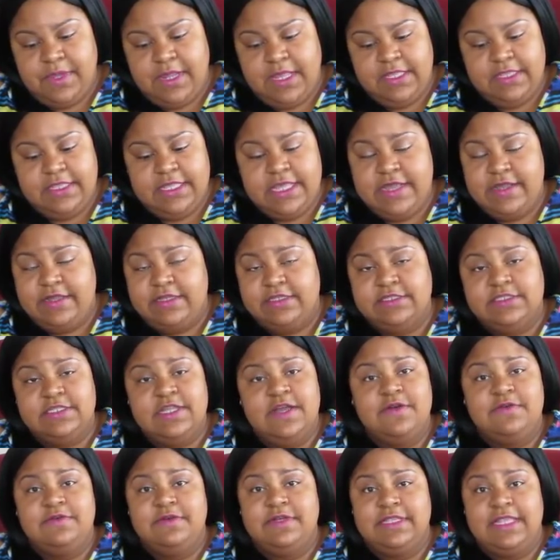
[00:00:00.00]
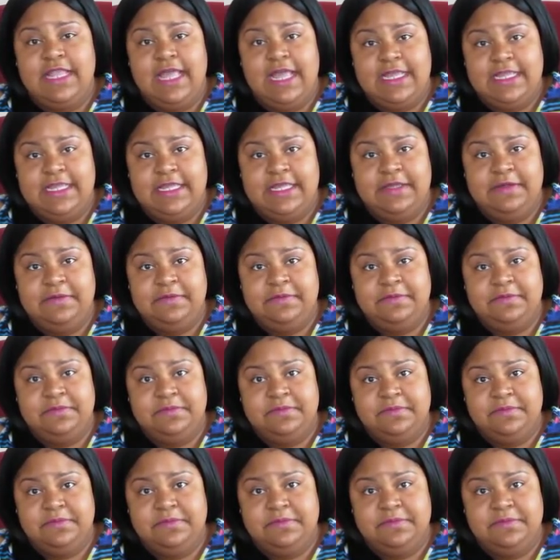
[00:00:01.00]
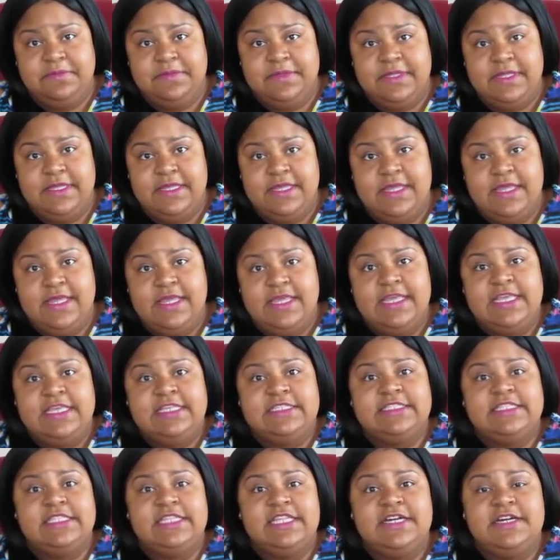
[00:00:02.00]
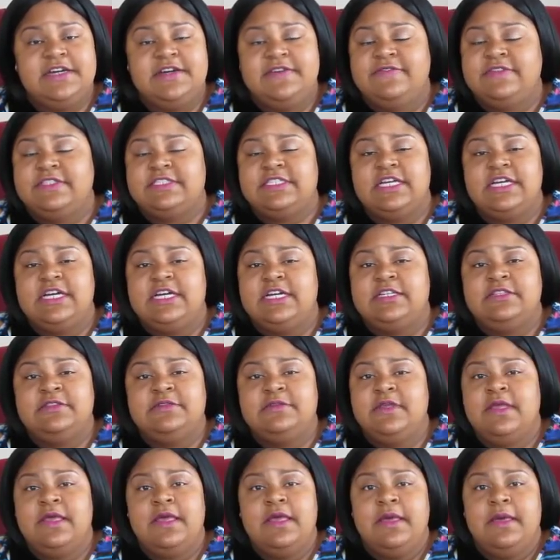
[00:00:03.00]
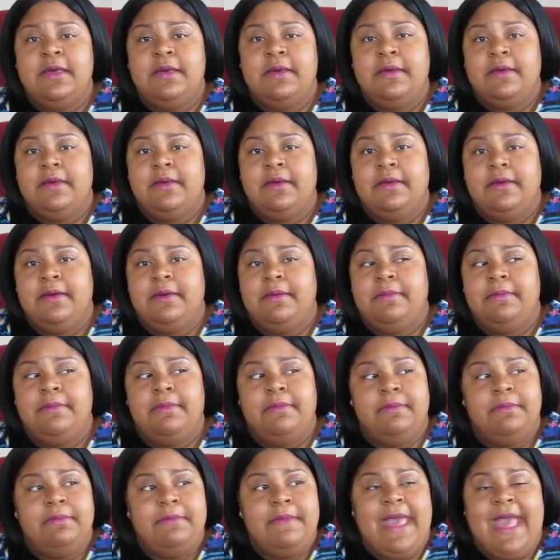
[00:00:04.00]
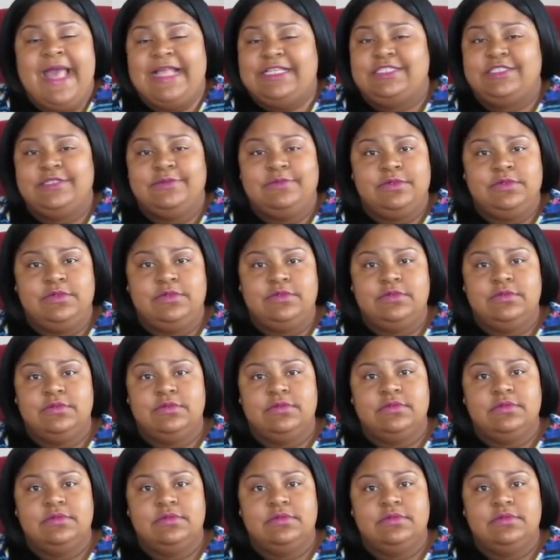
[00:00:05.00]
there's no one like him. His love is unmatchable.